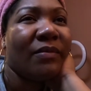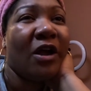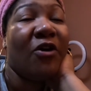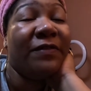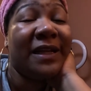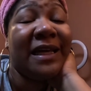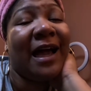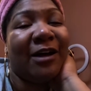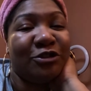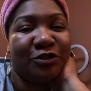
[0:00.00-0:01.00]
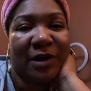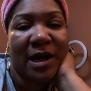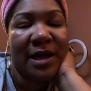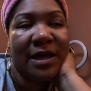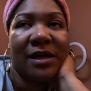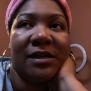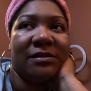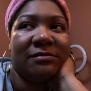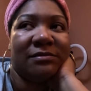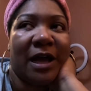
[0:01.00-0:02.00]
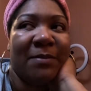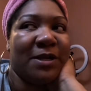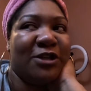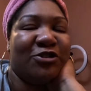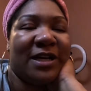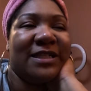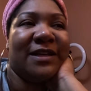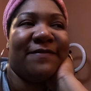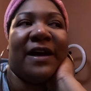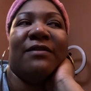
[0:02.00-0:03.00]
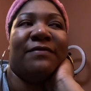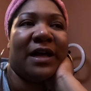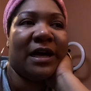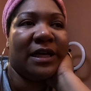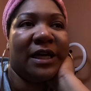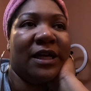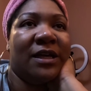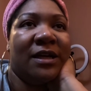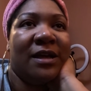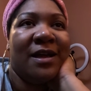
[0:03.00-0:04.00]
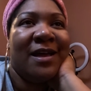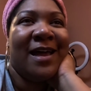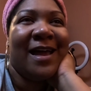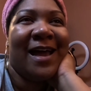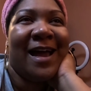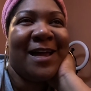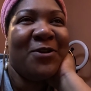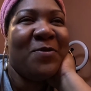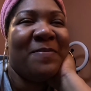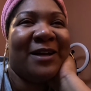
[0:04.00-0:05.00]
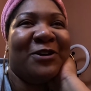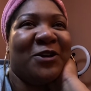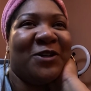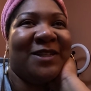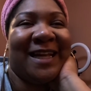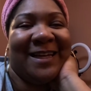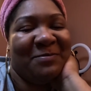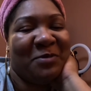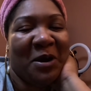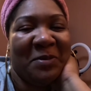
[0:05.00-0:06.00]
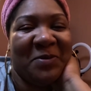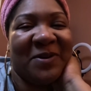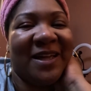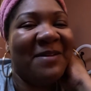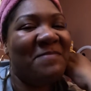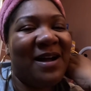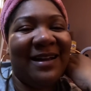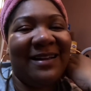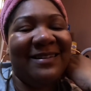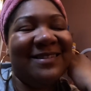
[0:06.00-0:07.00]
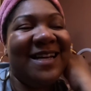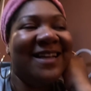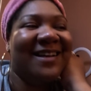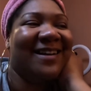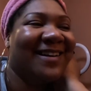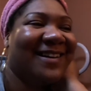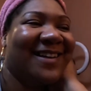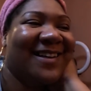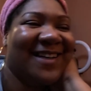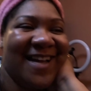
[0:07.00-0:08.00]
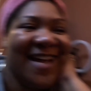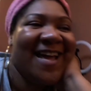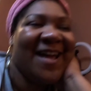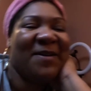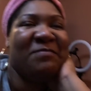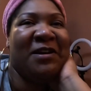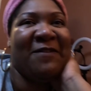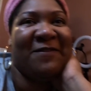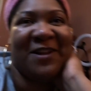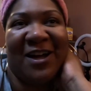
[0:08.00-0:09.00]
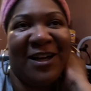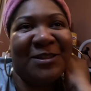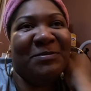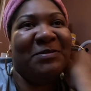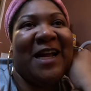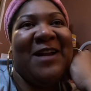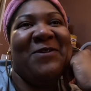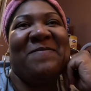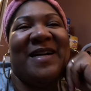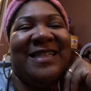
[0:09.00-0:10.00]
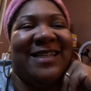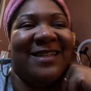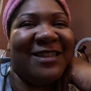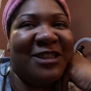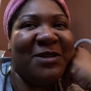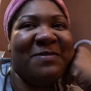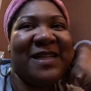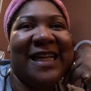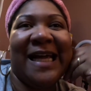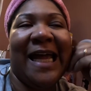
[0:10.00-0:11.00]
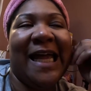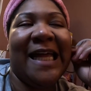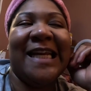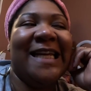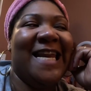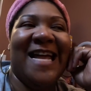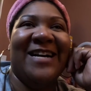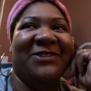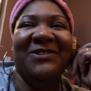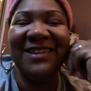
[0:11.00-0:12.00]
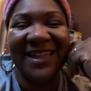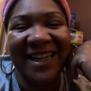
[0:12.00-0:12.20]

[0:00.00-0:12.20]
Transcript: Hopefully, I'll try. And I'm going to try and see if I can vlog it. I know my girl Nettie probably wouldn't mind being vlogged, but I know my sister, she'd be like, no.